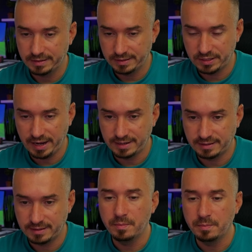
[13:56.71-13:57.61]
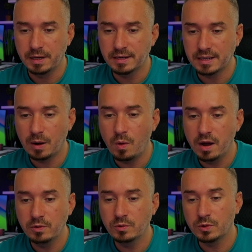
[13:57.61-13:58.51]
text because I
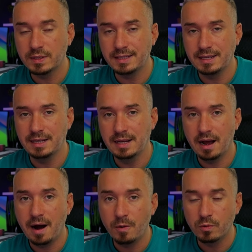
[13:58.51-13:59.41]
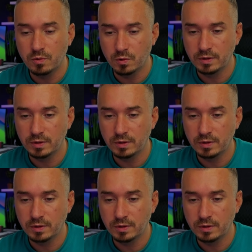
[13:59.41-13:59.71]
want you to see how good